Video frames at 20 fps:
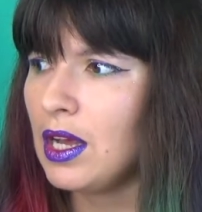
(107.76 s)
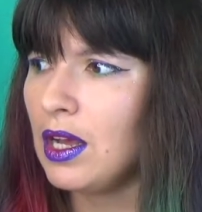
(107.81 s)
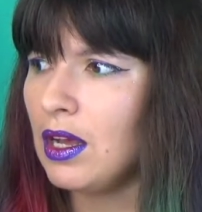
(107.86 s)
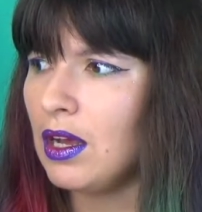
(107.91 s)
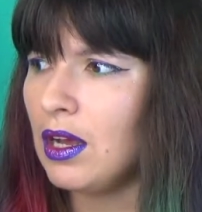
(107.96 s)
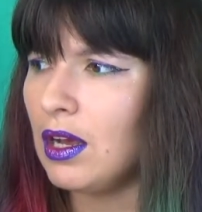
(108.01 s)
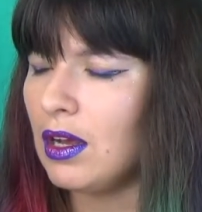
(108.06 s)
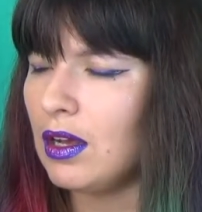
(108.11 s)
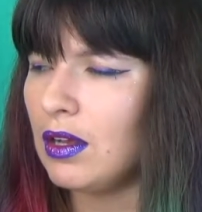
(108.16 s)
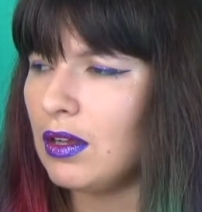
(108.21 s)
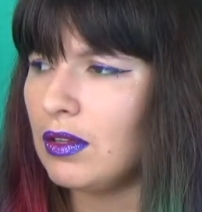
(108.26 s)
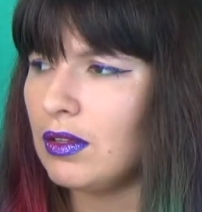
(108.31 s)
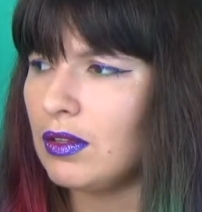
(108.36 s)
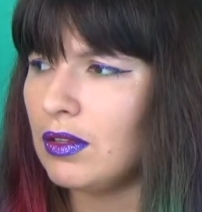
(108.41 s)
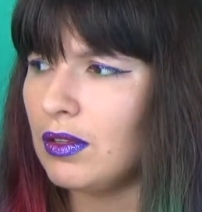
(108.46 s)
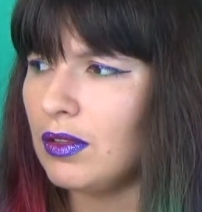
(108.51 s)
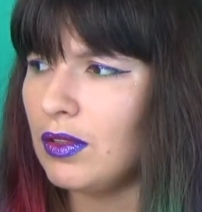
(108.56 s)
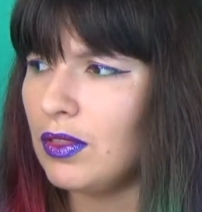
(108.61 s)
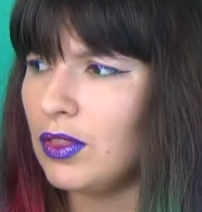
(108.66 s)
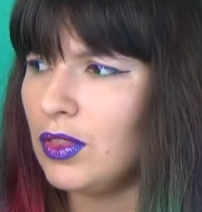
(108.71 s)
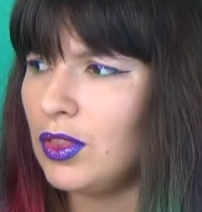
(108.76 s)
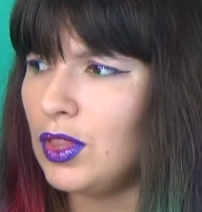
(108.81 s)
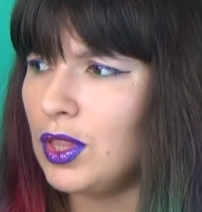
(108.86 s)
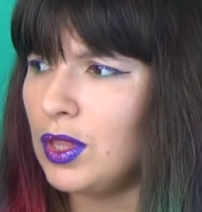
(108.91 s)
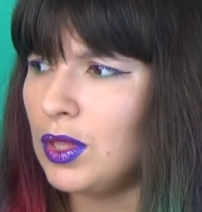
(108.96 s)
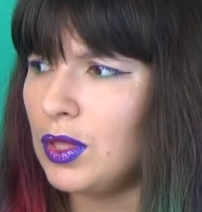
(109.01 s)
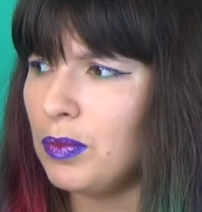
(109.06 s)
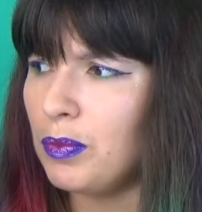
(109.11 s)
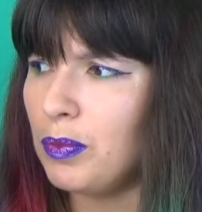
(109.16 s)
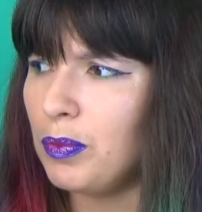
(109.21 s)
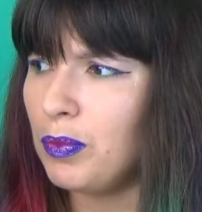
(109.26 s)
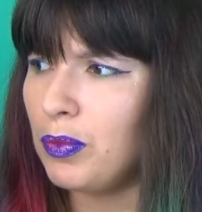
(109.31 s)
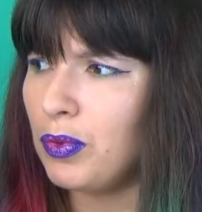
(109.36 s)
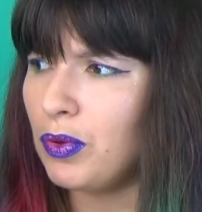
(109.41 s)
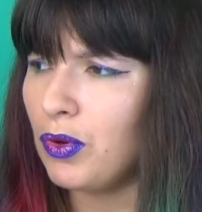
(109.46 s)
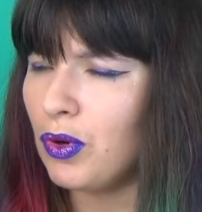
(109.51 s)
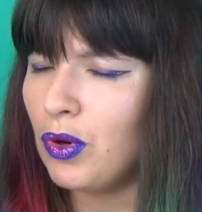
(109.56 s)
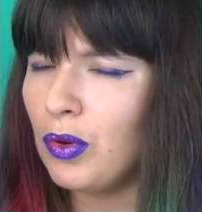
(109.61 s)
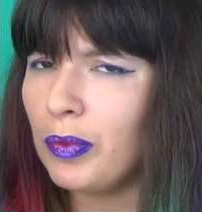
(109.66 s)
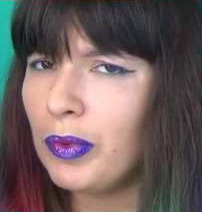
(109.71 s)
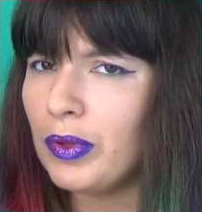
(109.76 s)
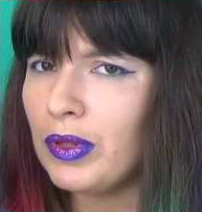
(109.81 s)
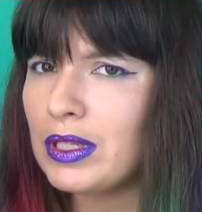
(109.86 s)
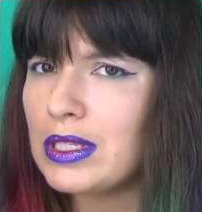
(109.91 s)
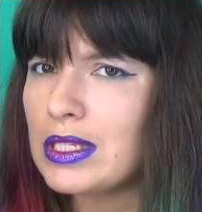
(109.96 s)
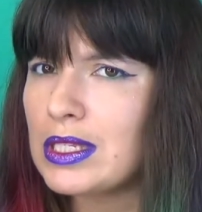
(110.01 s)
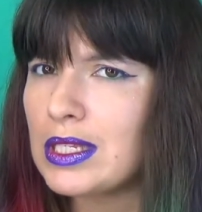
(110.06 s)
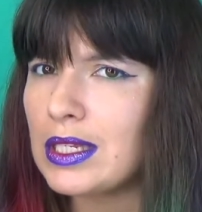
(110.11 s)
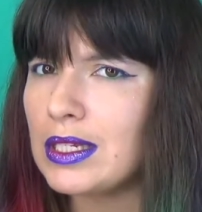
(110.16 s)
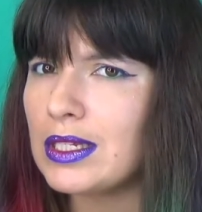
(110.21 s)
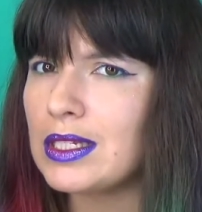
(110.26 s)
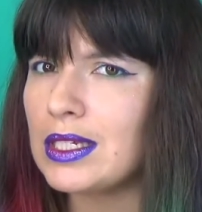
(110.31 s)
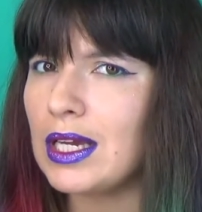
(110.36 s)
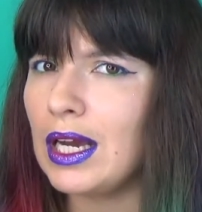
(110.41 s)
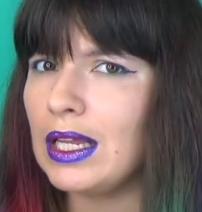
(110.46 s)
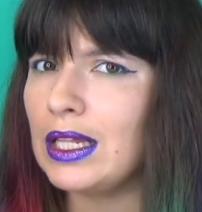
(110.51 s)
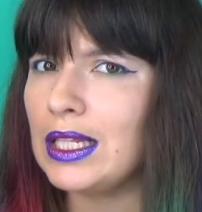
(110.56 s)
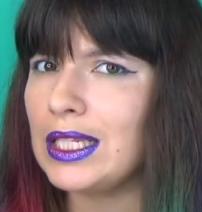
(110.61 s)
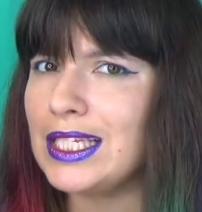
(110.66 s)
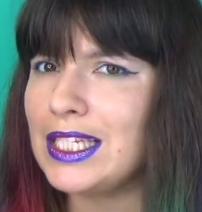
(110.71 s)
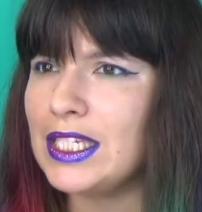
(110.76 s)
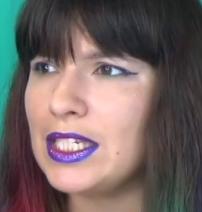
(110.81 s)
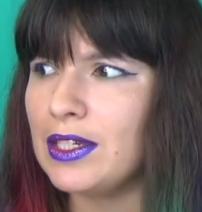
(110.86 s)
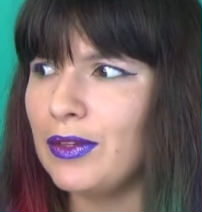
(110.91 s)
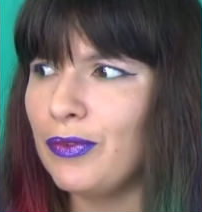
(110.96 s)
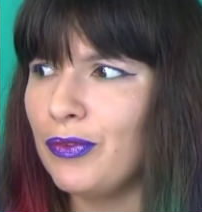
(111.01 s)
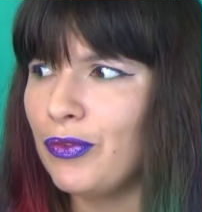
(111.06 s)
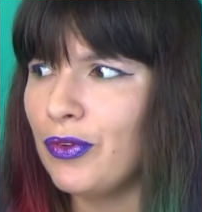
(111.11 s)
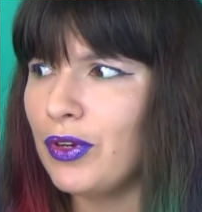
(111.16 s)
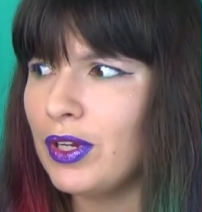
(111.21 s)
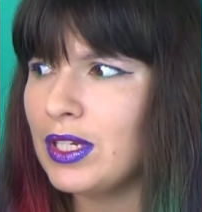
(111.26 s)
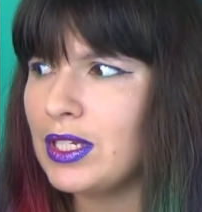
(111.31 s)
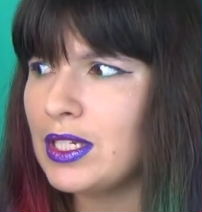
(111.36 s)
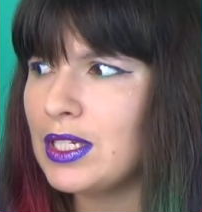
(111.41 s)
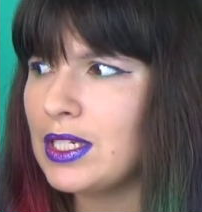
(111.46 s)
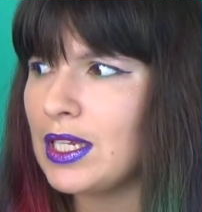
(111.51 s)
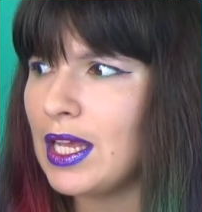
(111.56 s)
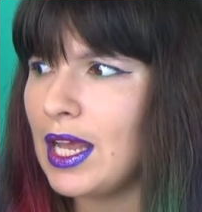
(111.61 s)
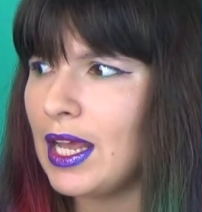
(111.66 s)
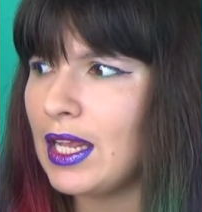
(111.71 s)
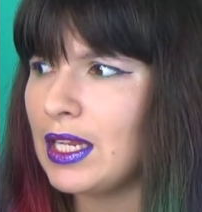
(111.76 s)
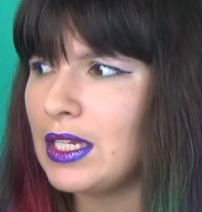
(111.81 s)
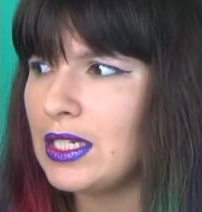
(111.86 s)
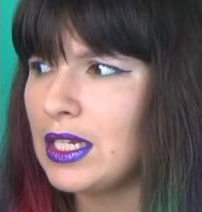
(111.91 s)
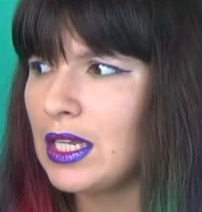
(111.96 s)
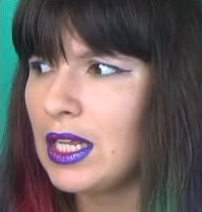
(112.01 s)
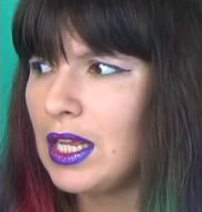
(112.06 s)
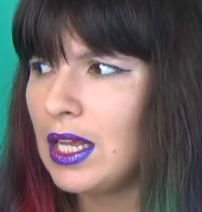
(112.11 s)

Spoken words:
the purple is entirely different, and